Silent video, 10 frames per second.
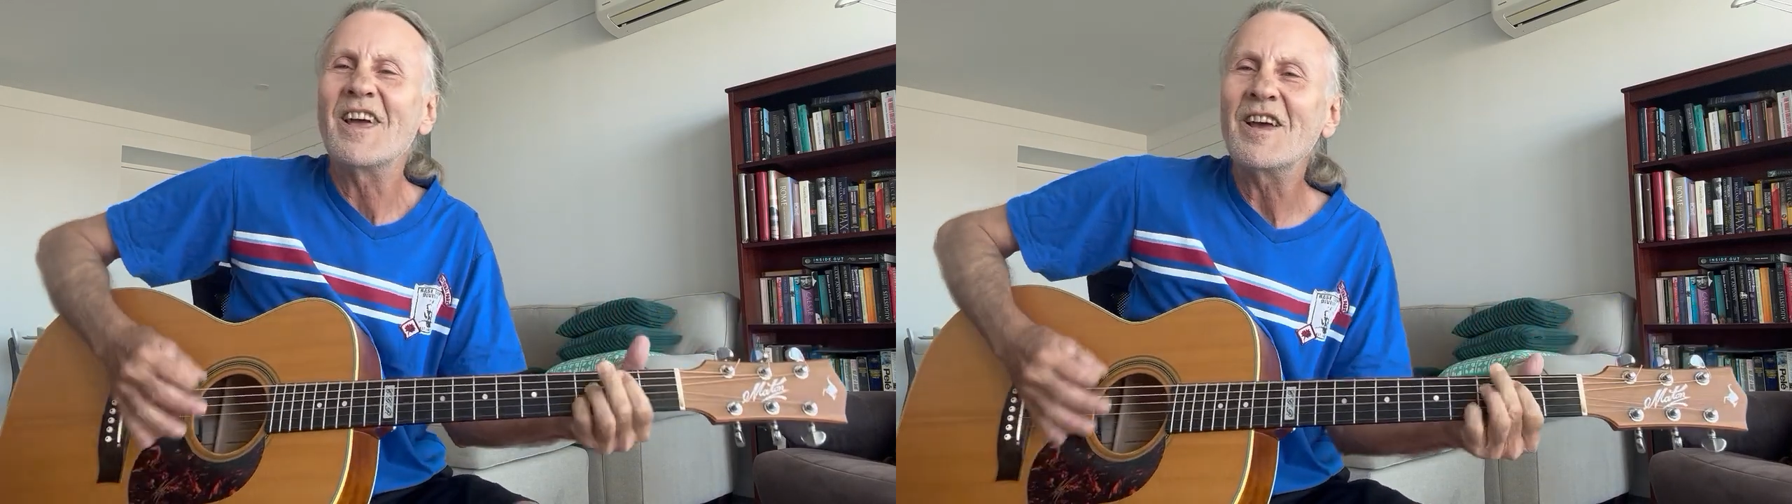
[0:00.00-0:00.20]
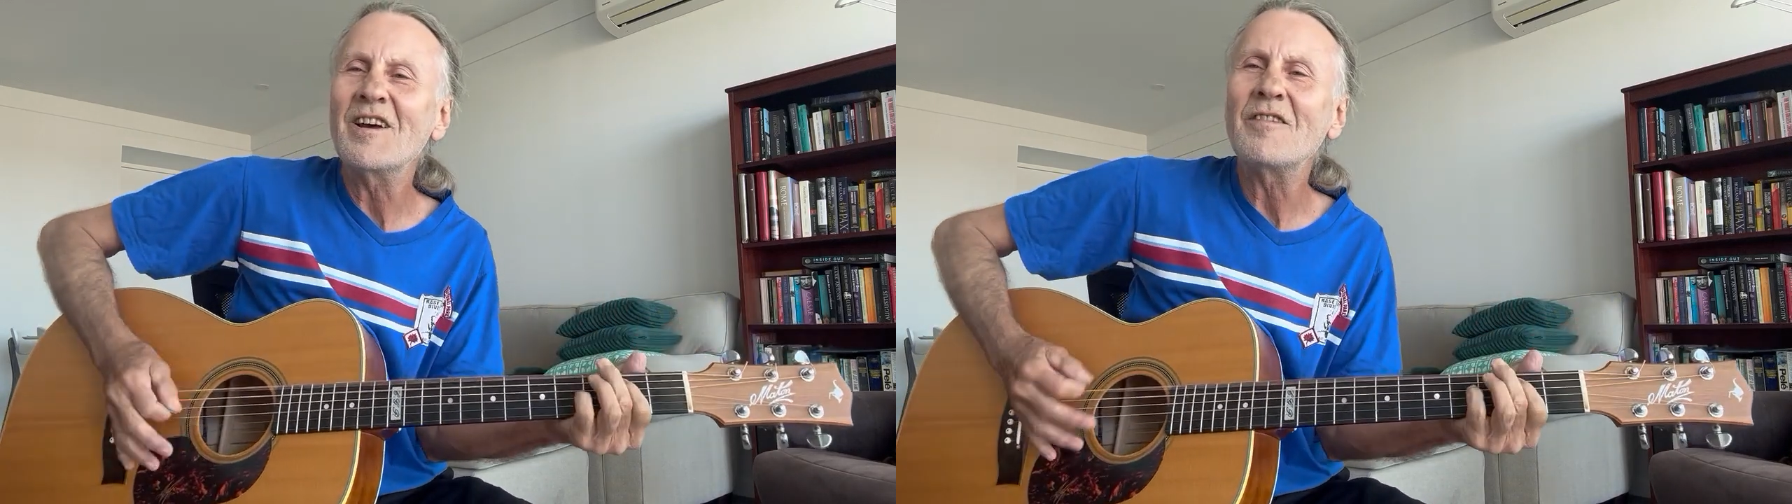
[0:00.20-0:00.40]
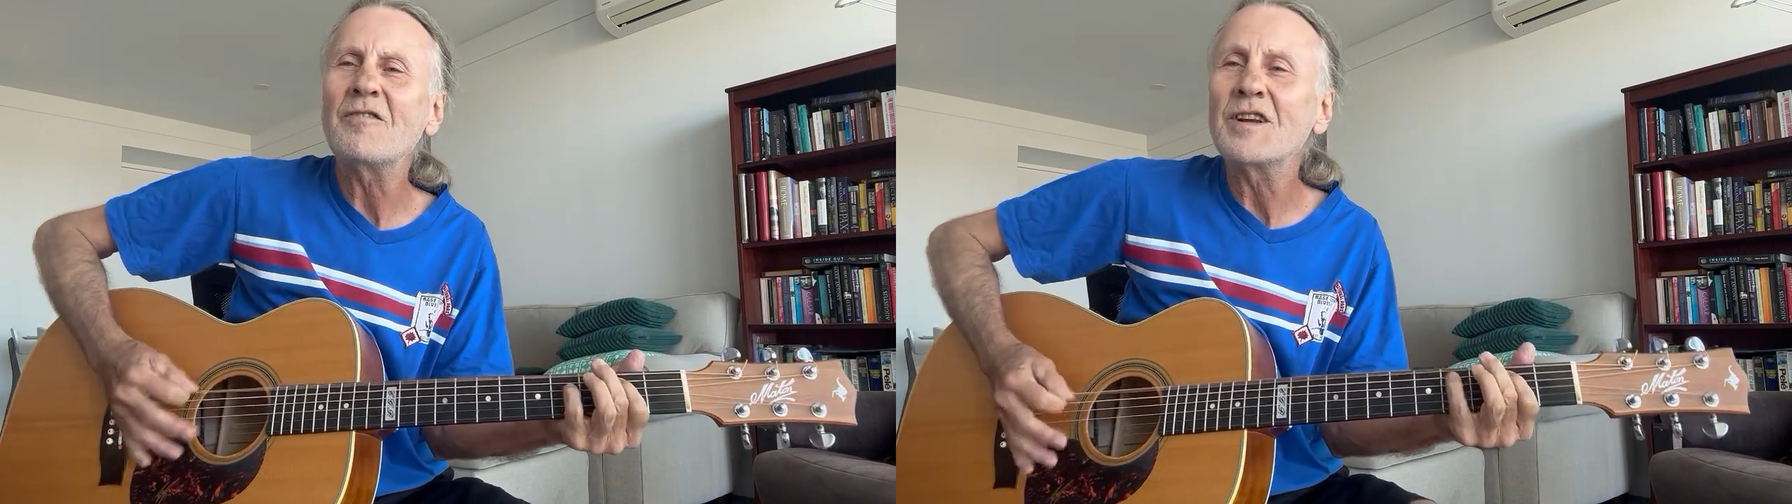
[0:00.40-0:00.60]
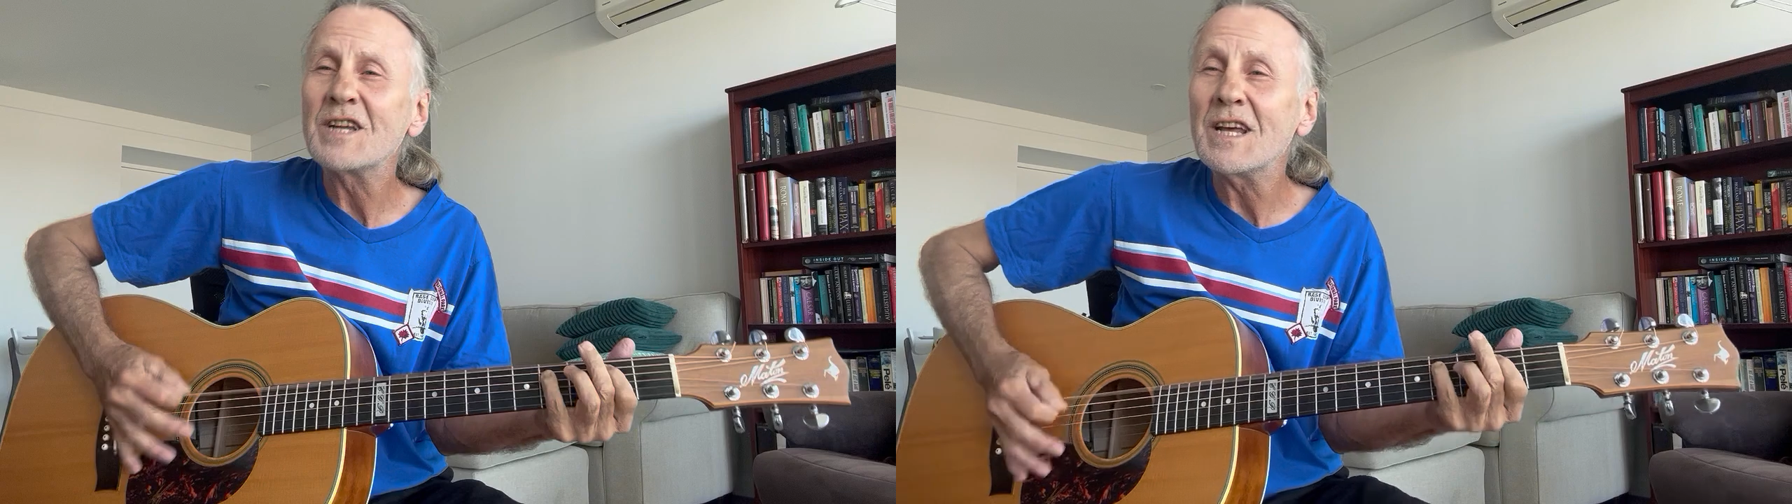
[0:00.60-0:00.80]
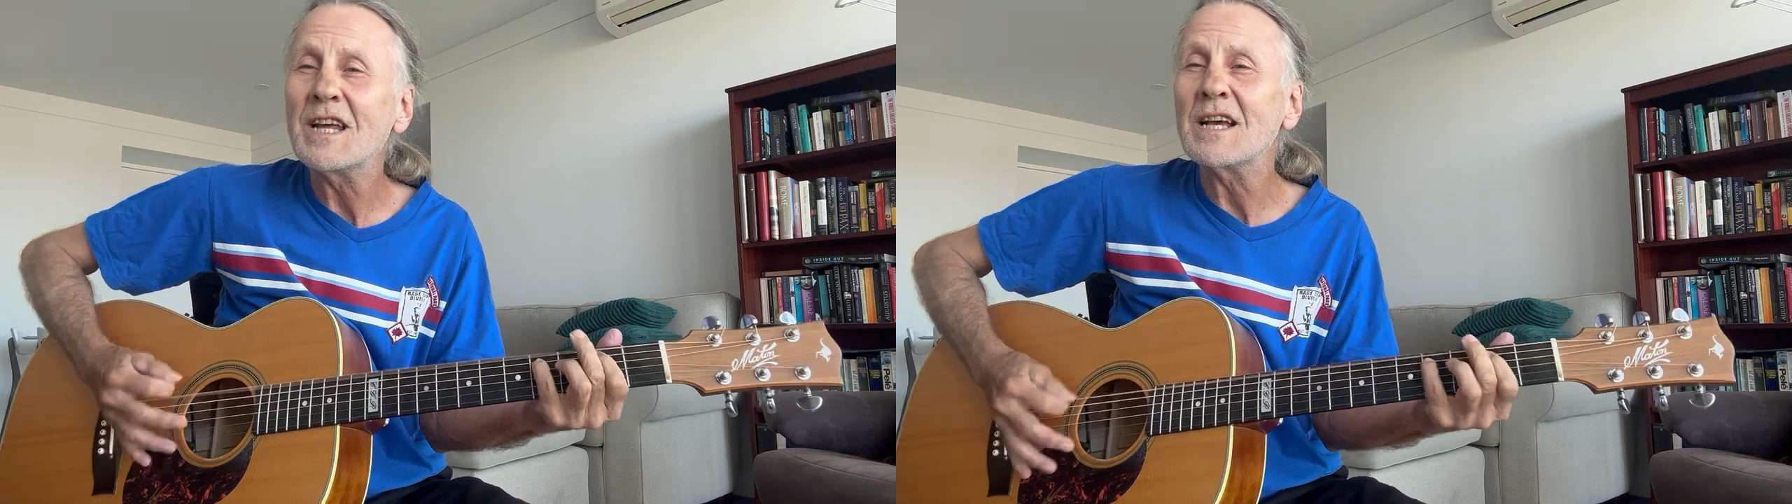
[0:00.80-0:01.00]
Every
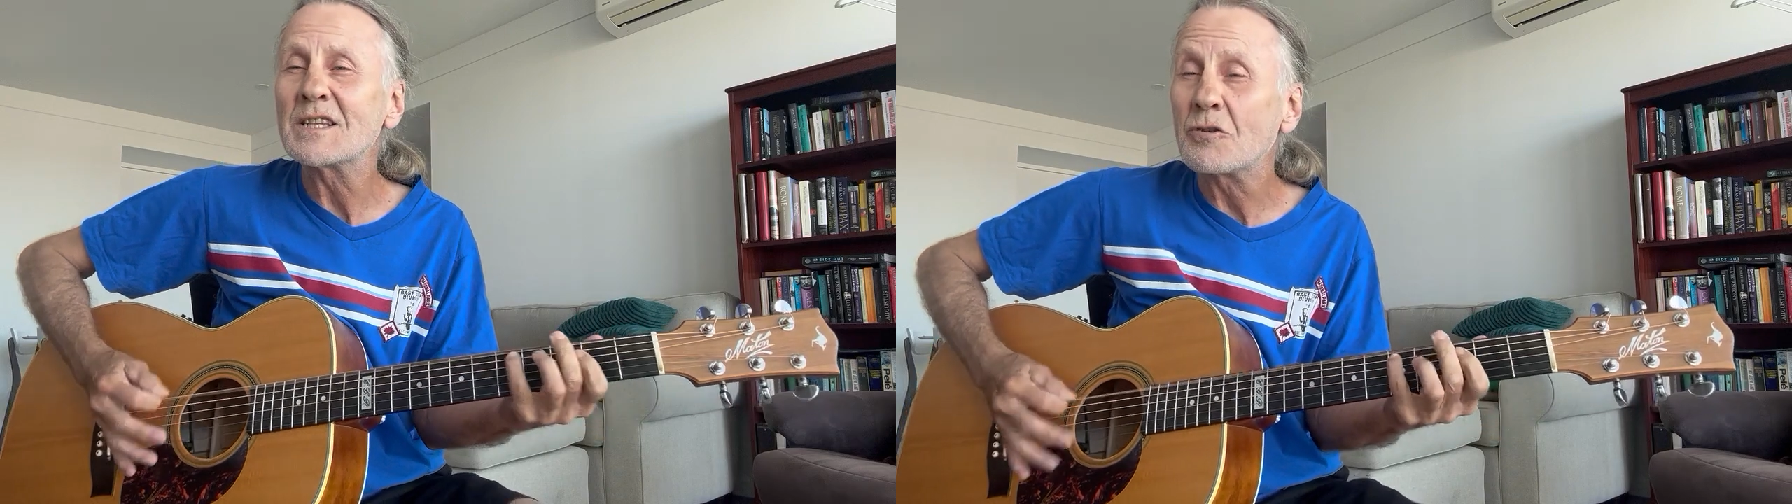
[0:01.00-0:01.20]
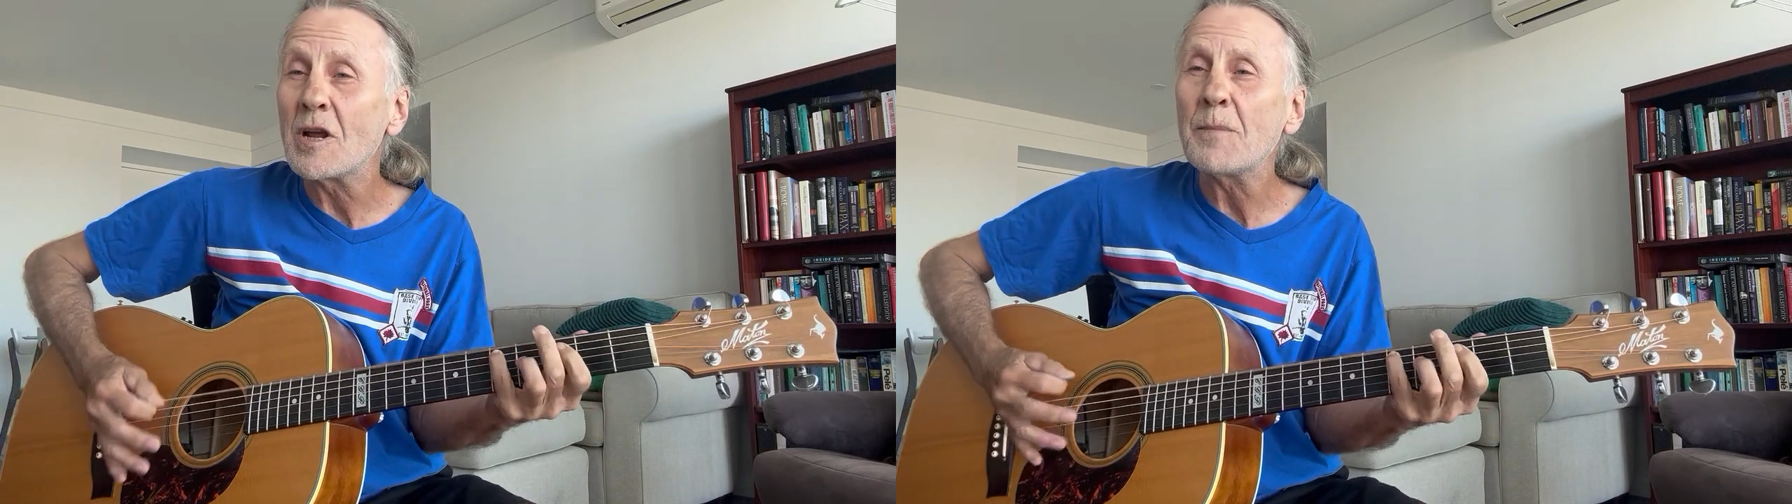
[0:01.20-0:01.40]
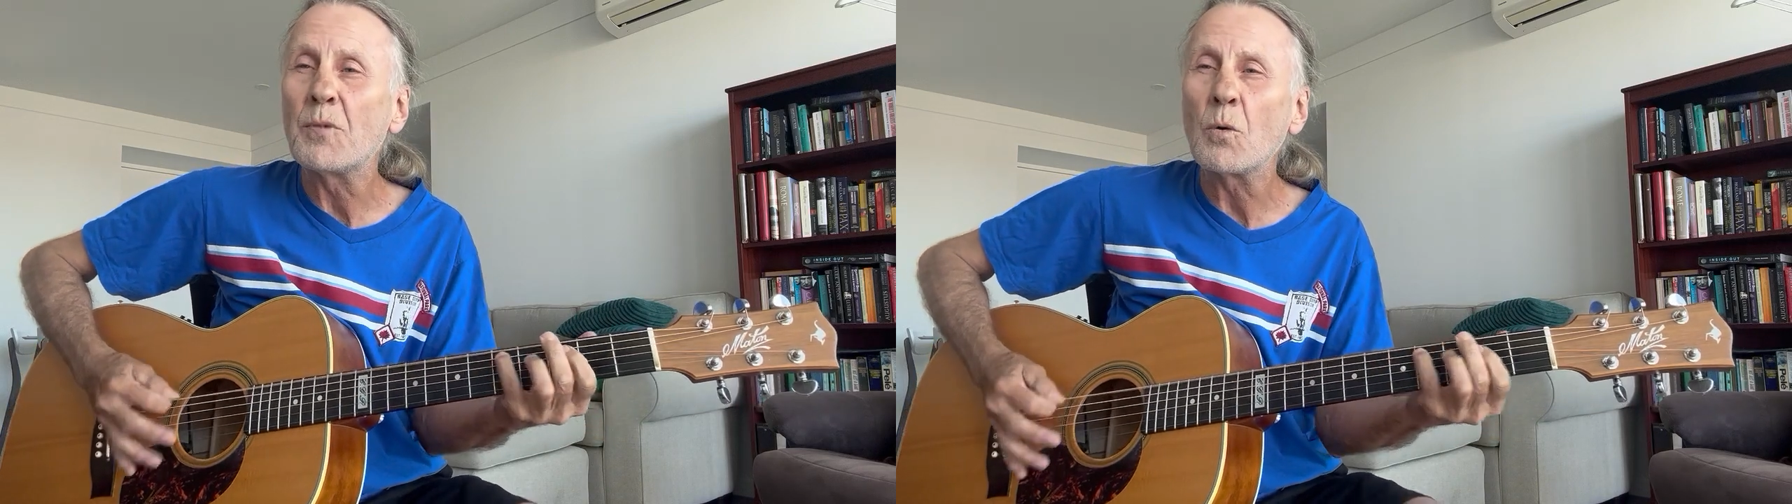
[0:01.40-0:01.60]
day I scrape